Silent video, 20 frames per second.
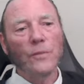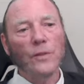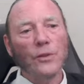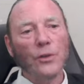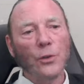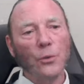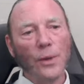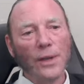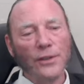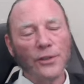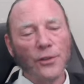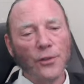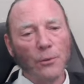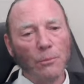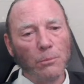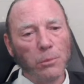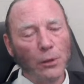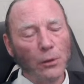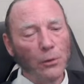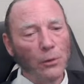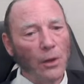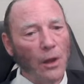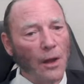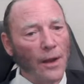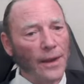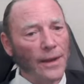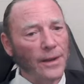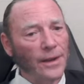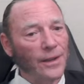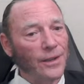to which the blue
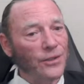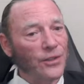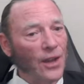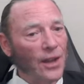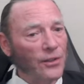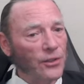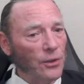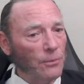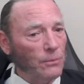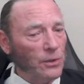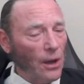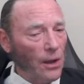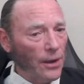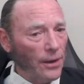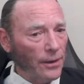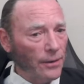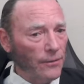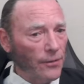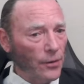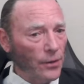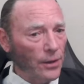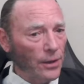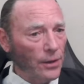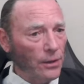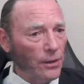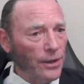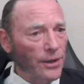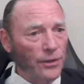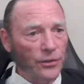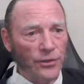line is asymptotic
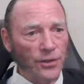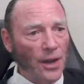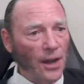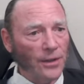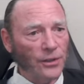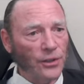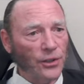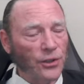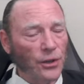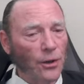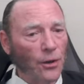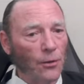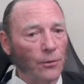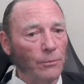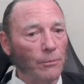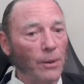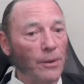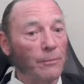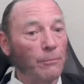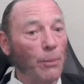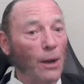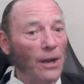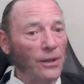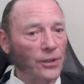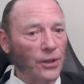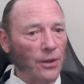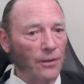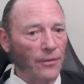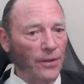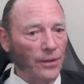vertically is not shown, but
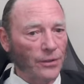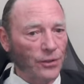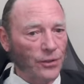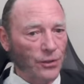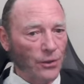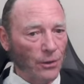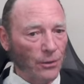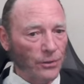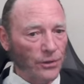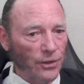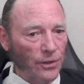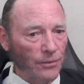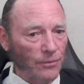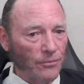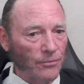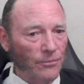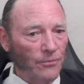Bošković shows it.